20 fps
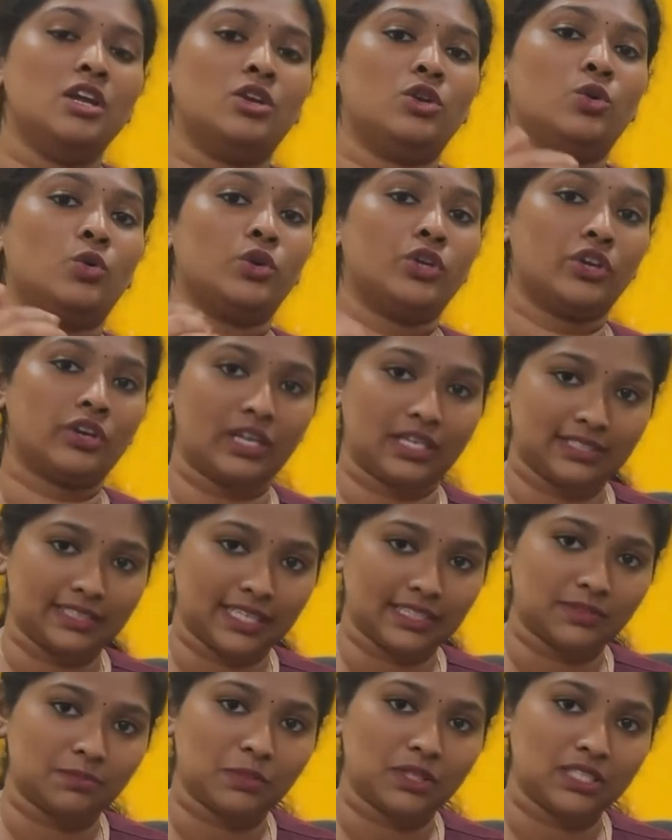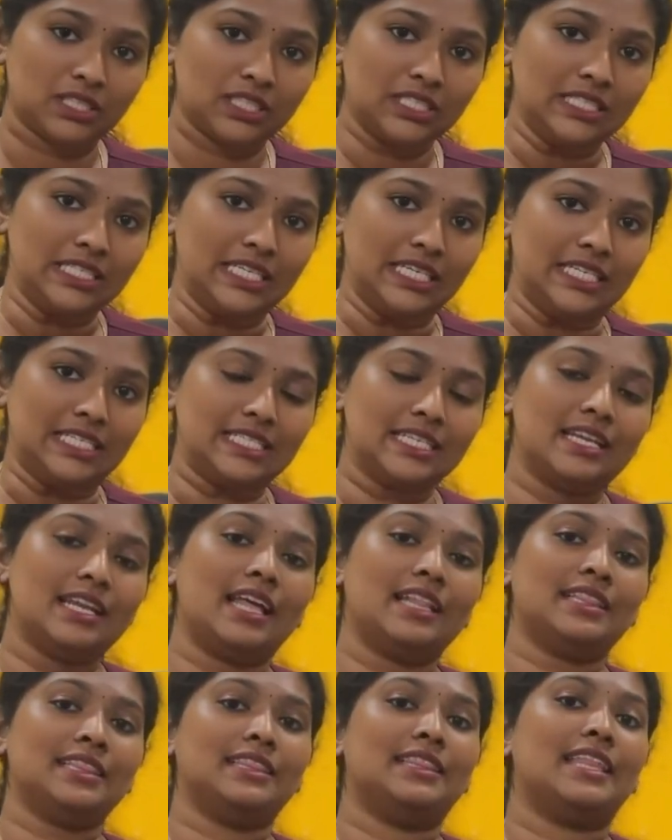do your assessment in detail
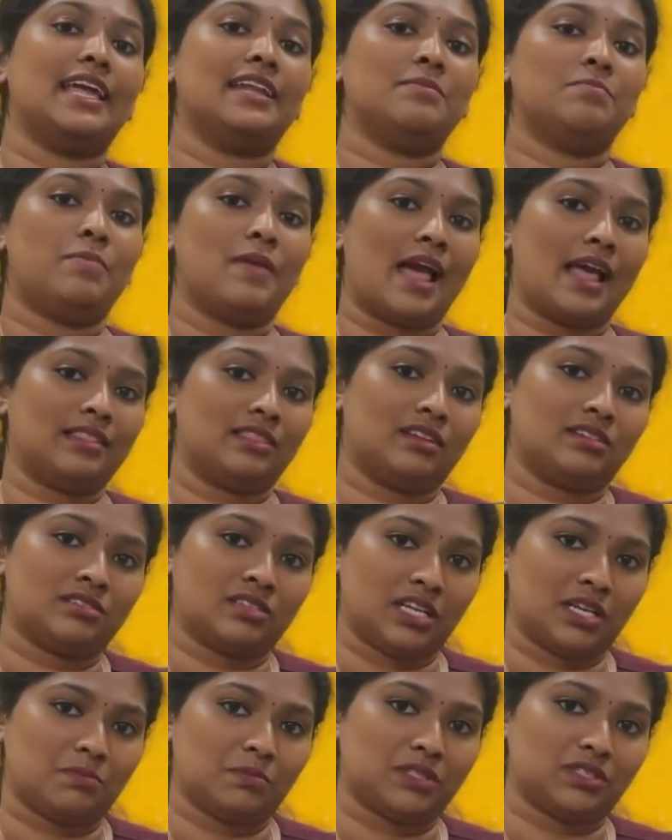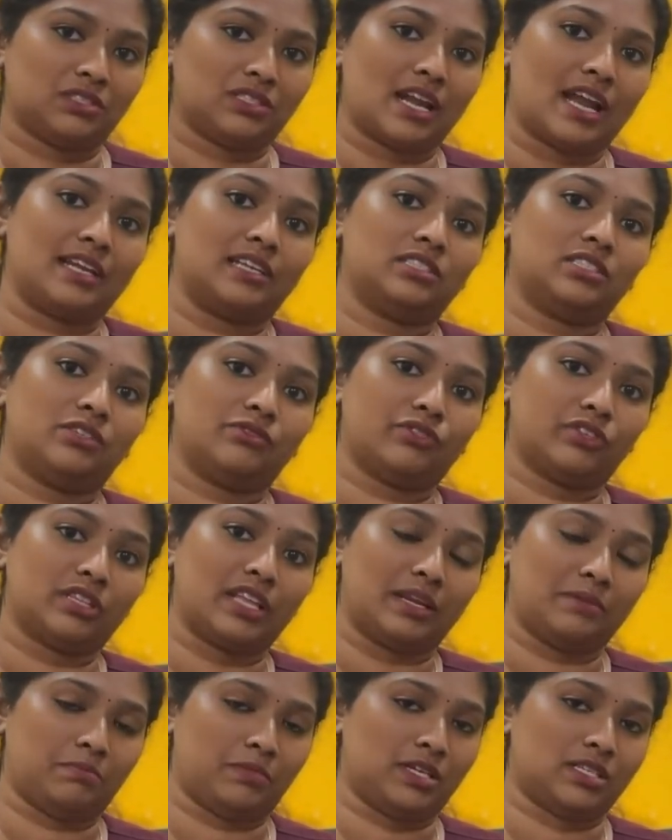and then plan the treatment strategy for
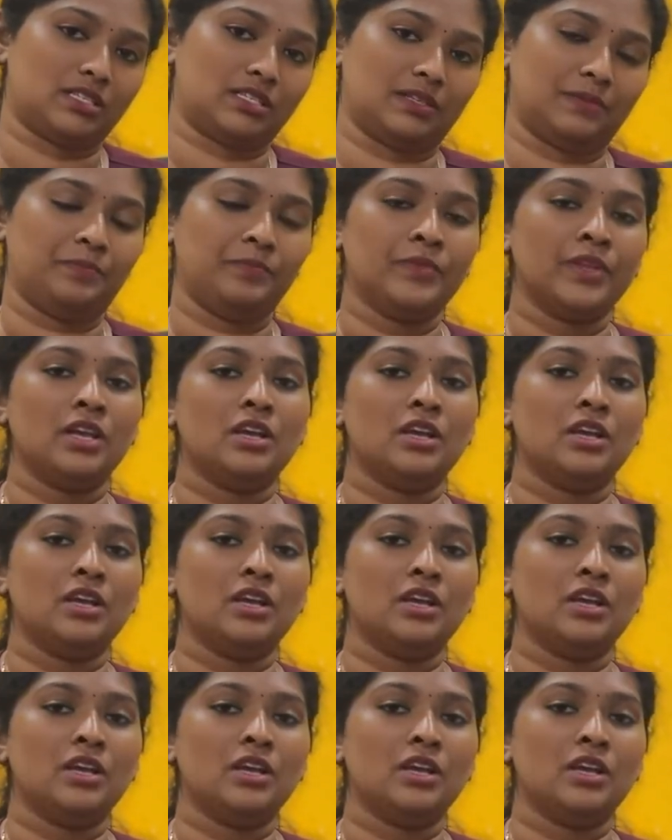that person.